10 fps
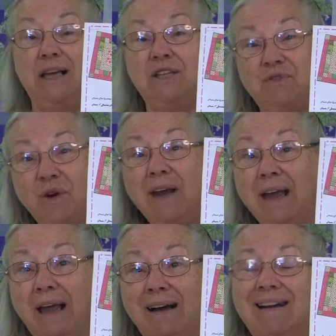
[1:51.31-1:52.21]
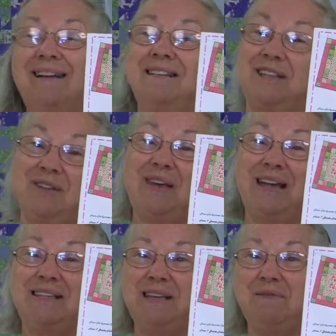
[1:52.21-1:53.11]
it's free, so
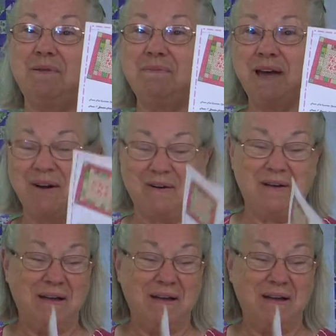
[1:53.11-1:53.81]
that's even better.